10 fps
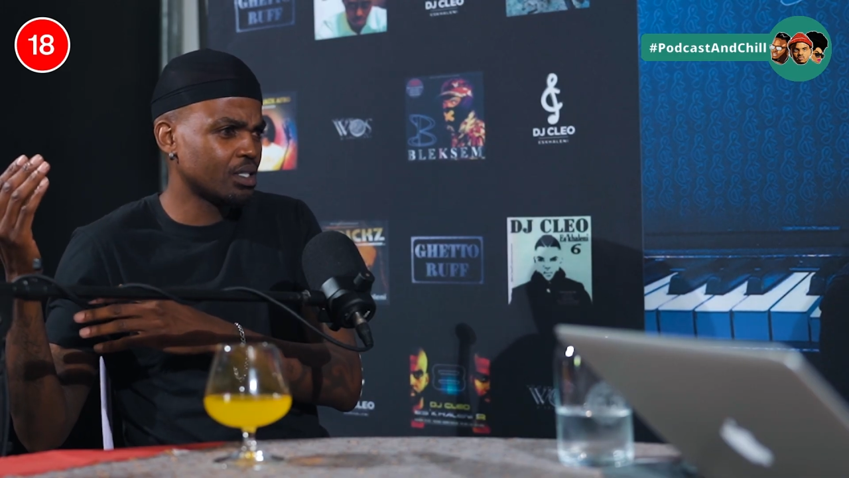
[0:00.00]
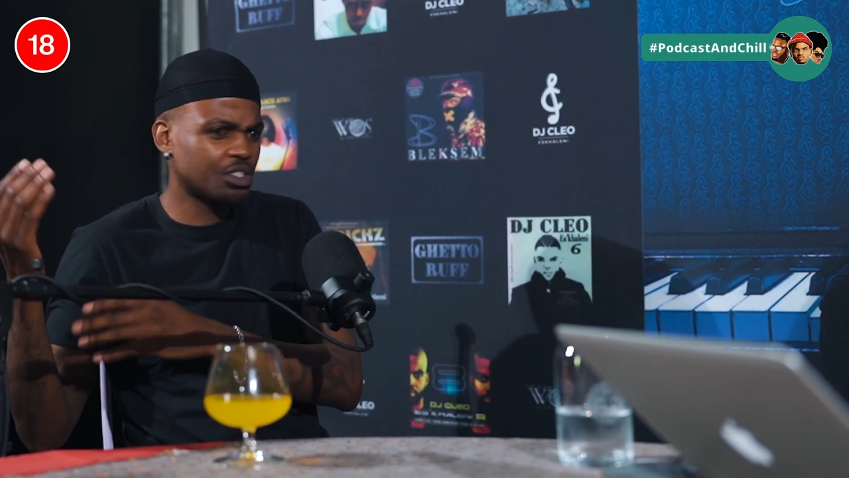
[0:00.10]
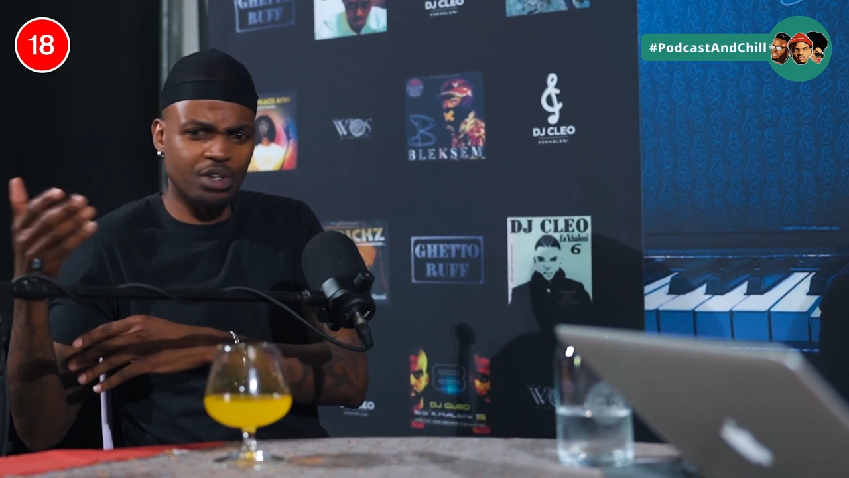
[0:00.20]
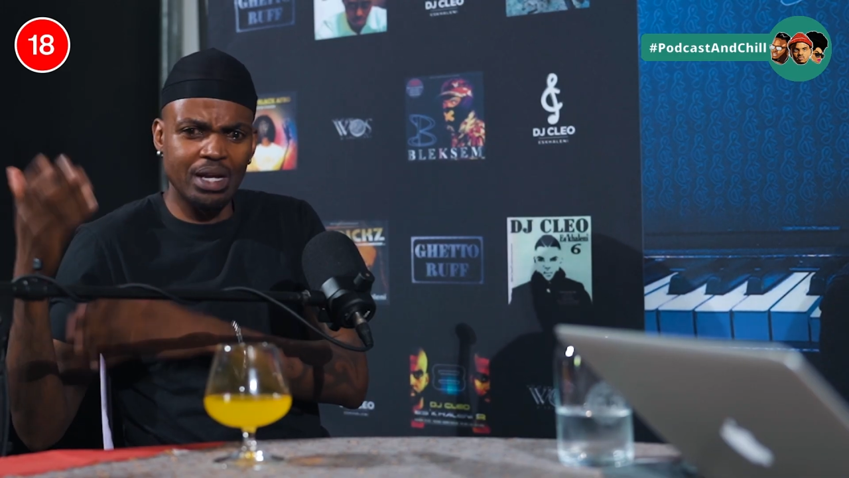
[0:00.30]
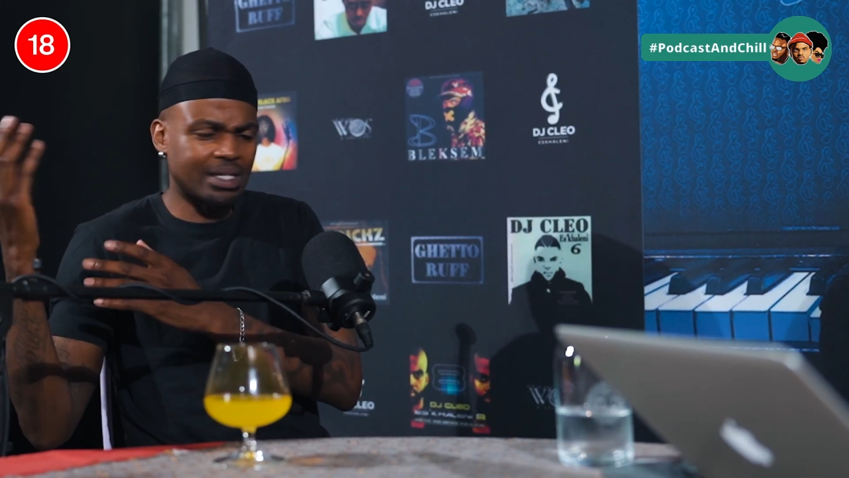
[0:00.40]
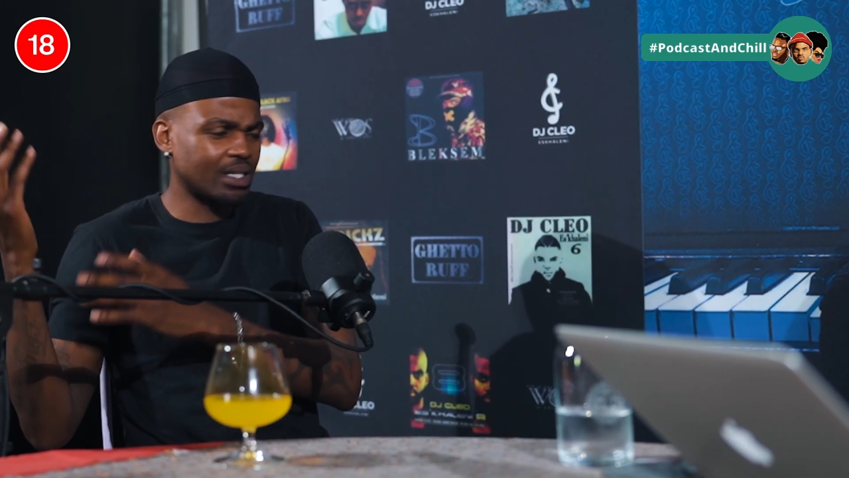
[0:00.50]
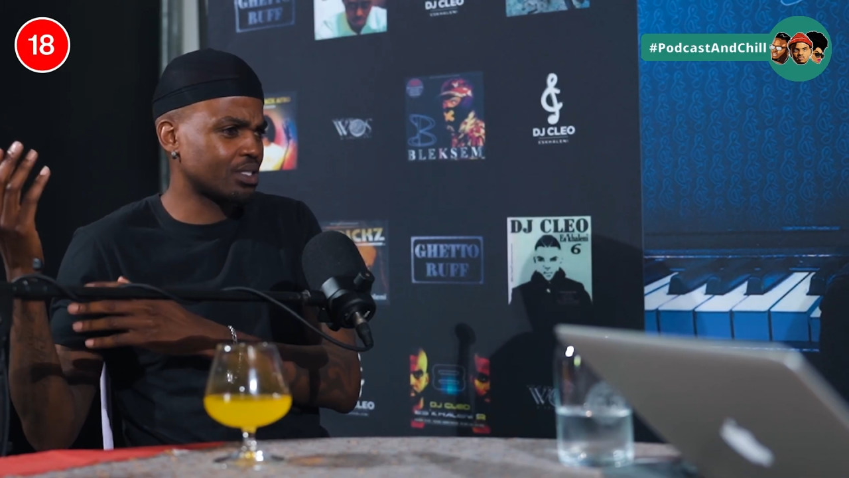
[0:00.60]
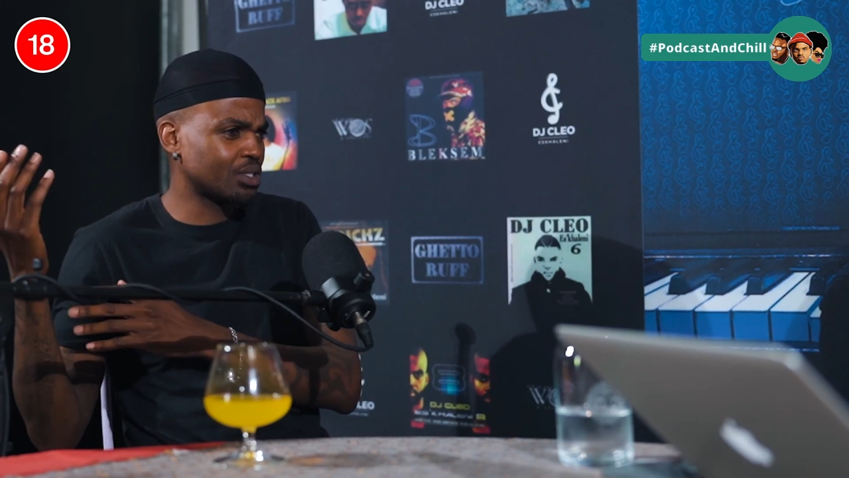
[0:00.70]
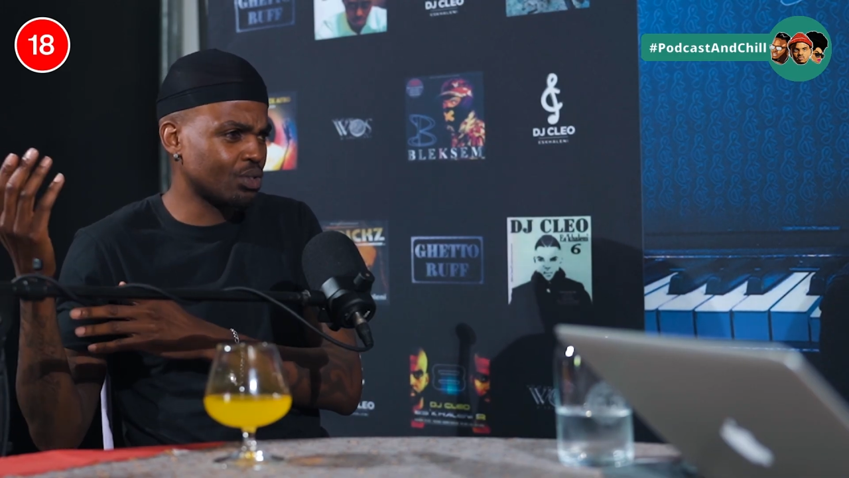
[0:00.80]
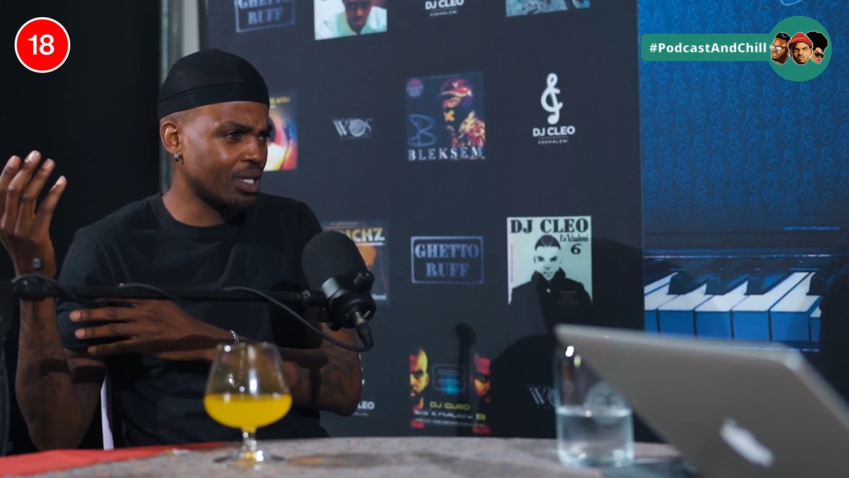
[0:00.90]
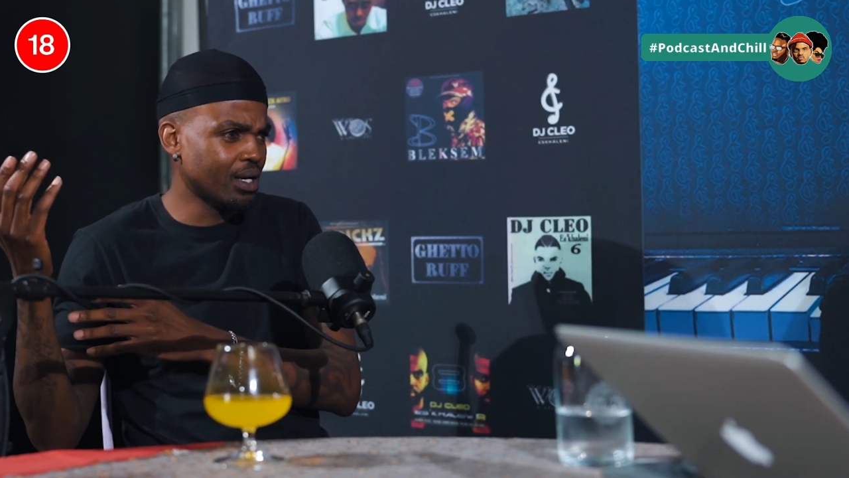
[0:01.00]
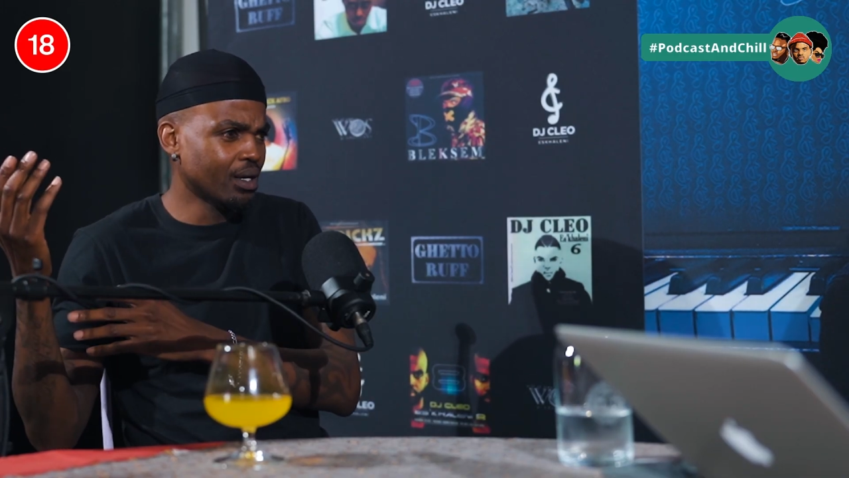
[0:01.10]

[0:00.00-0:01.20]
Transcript: Drake doesn't do that.